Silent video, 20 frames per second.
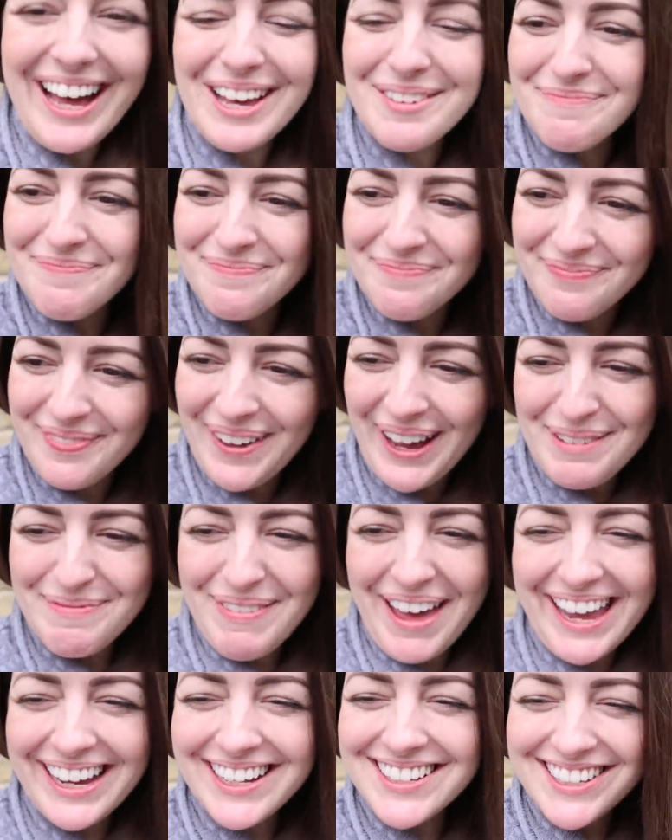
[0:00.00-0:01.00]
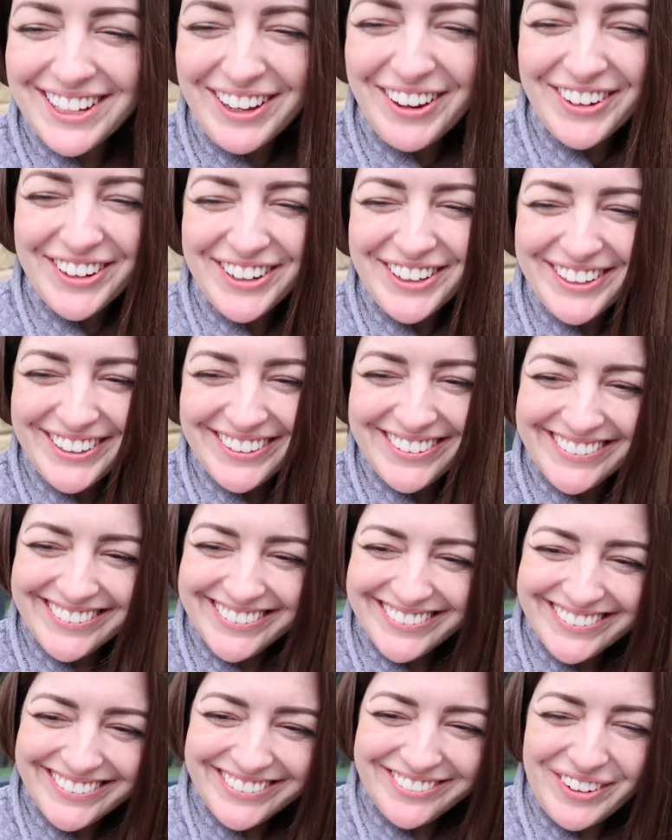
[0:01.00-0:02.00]
I'm hating on you
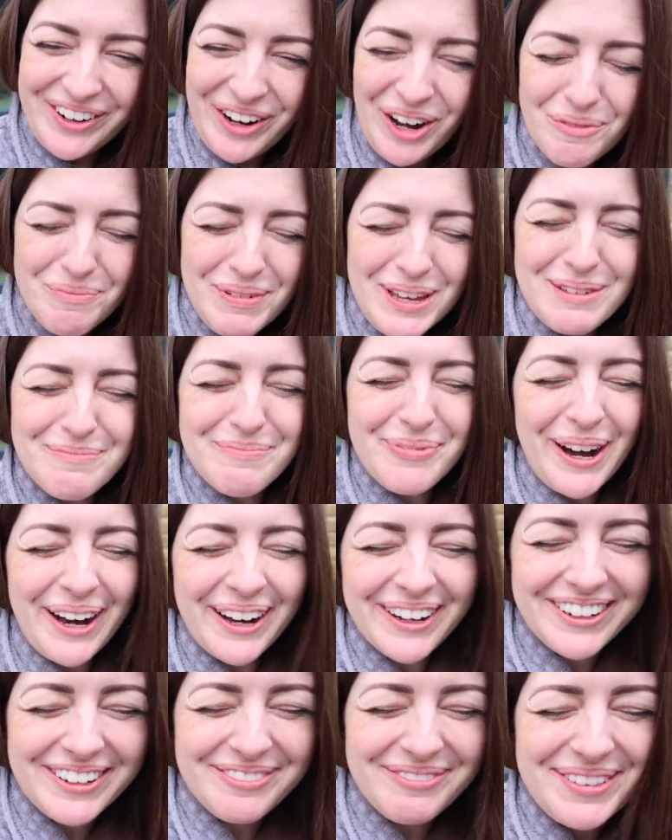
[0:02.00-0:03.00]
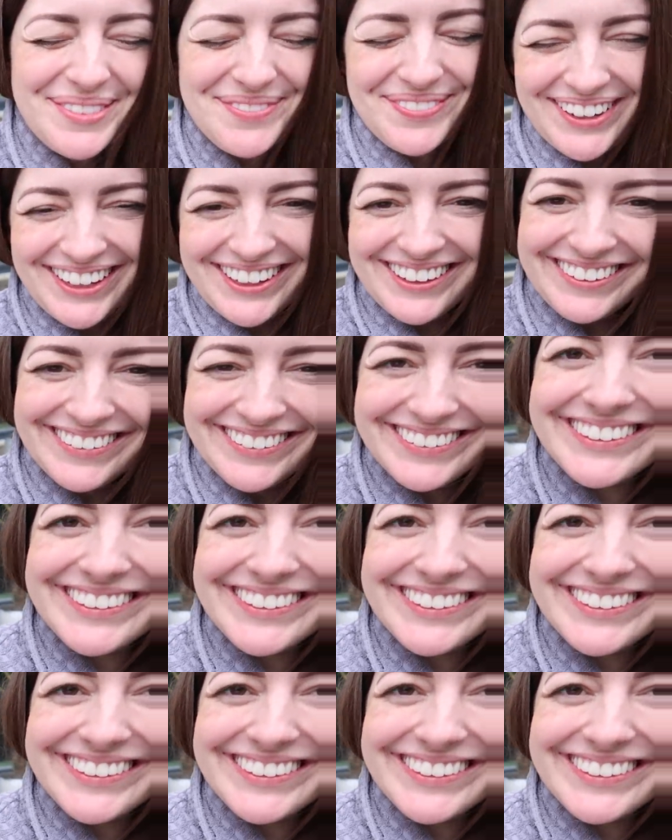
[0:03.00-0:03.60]
for not being pregnant with me.